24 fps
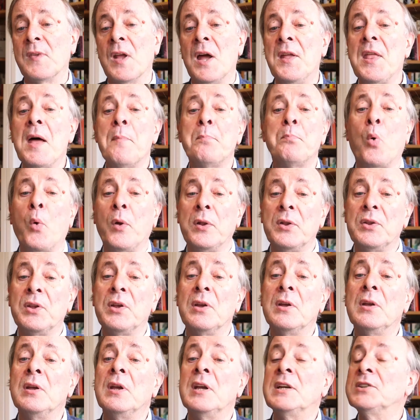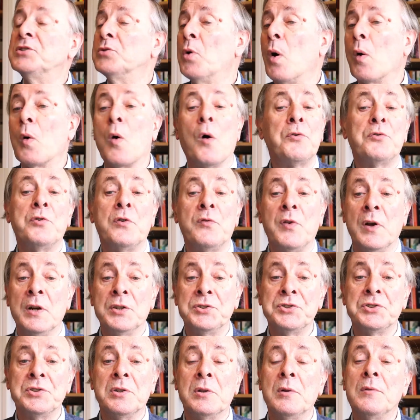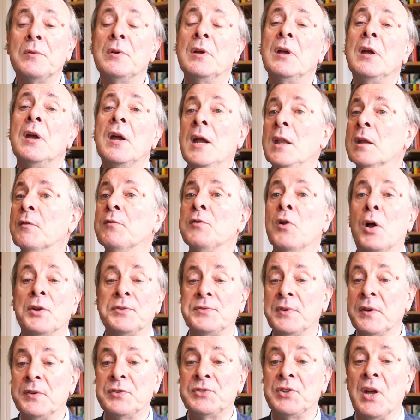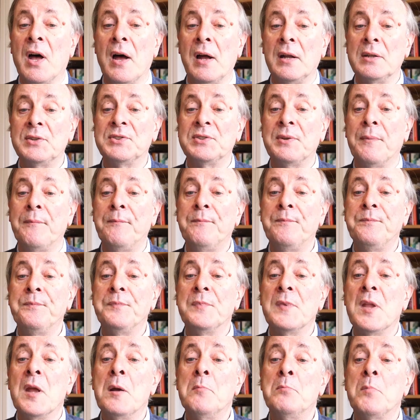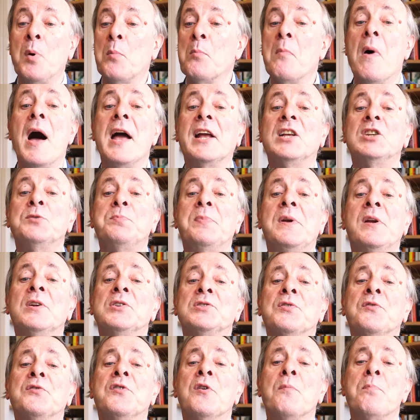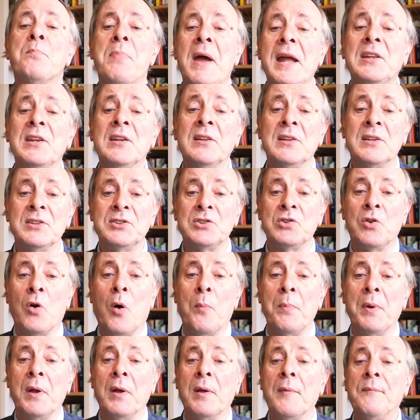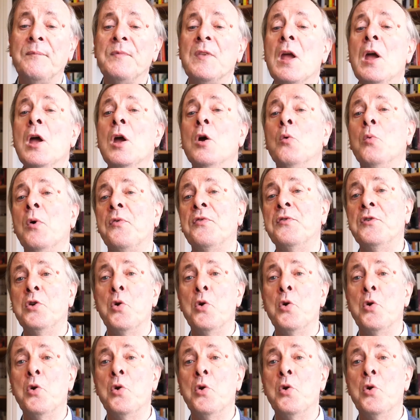And that point is not controversial in the philosophy of science but my experience of debating this topic with